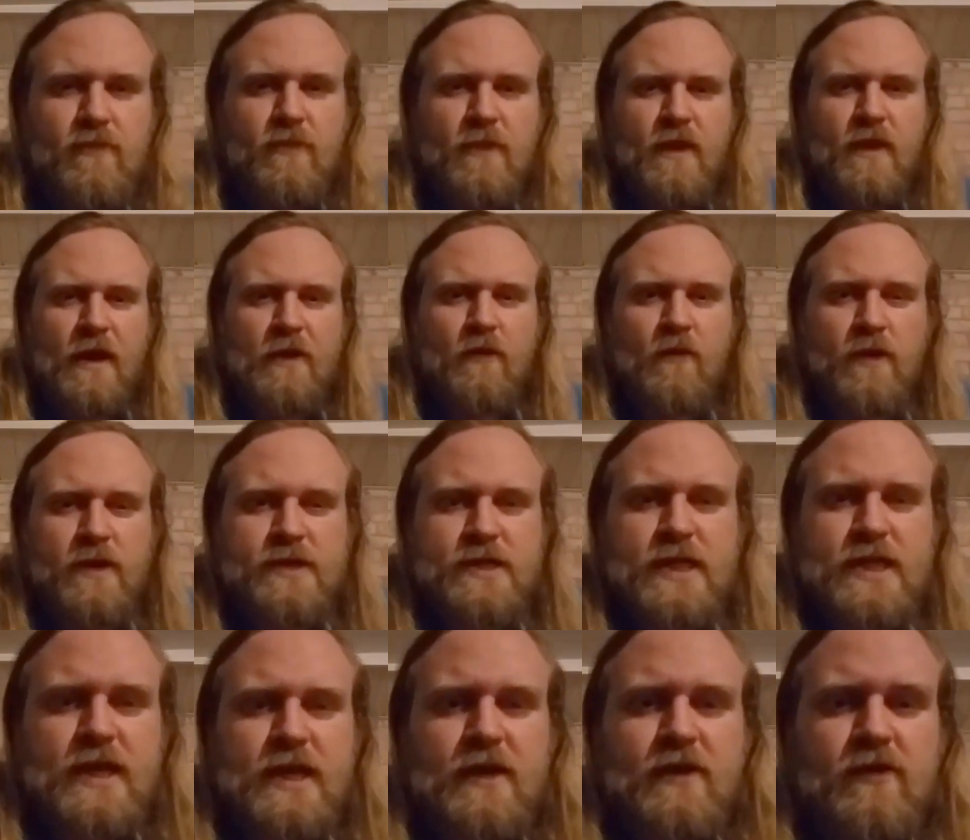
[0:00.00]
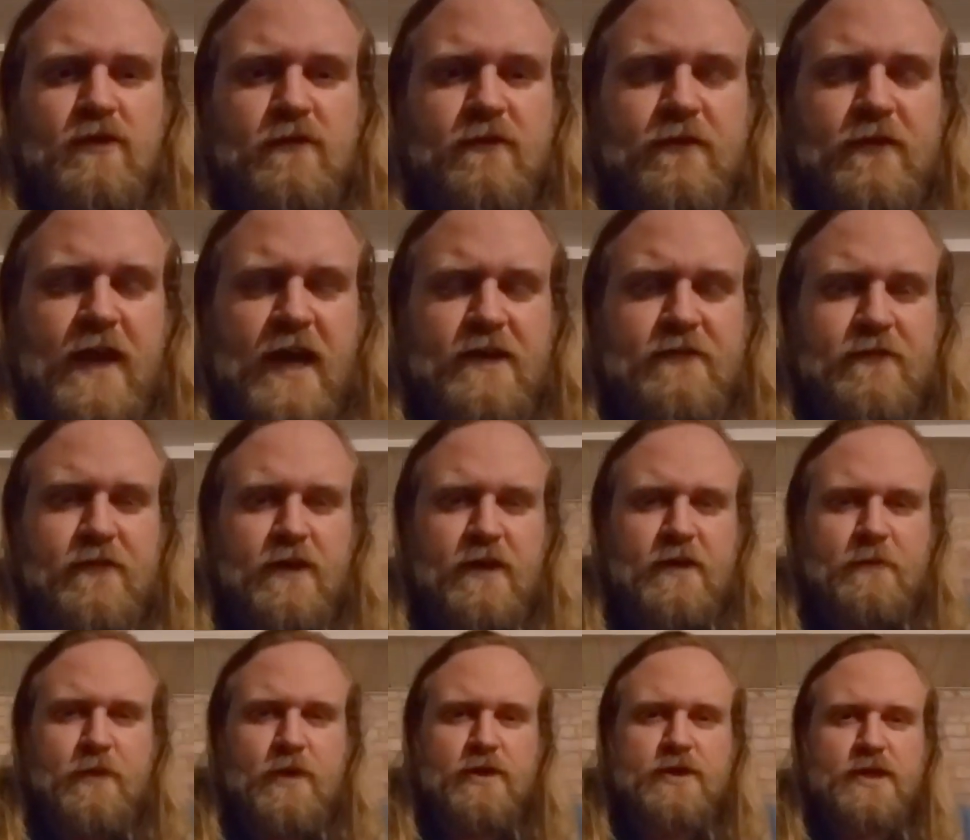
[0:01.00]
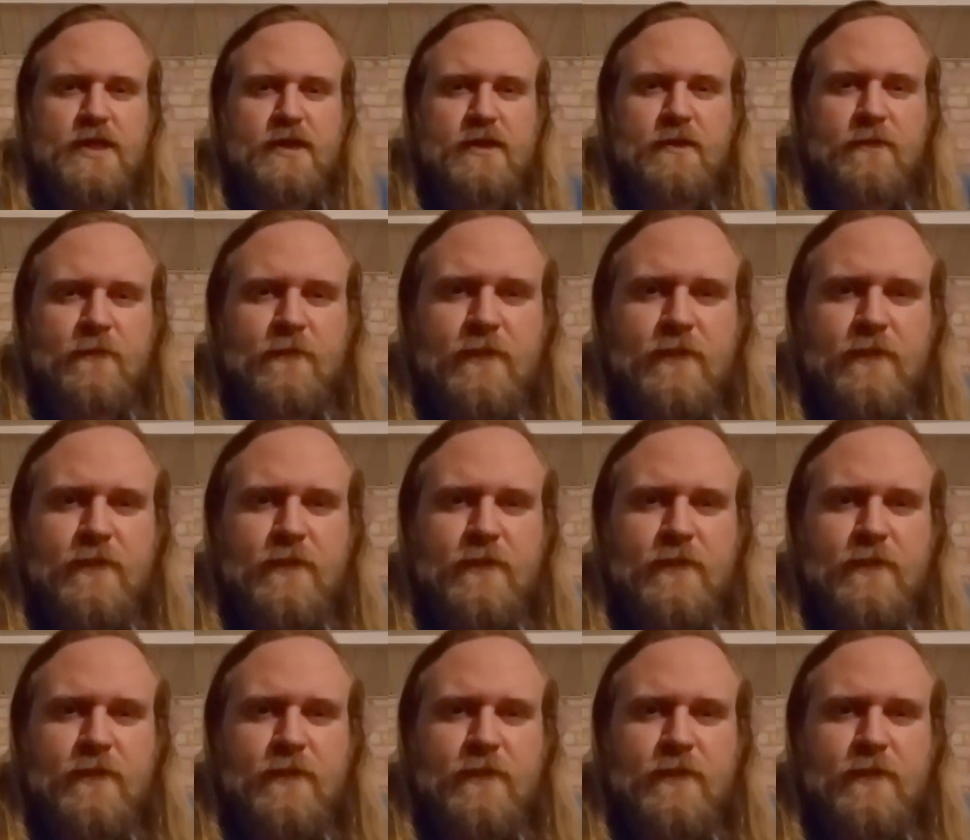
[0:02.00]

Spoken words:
Not one single fat fuck person.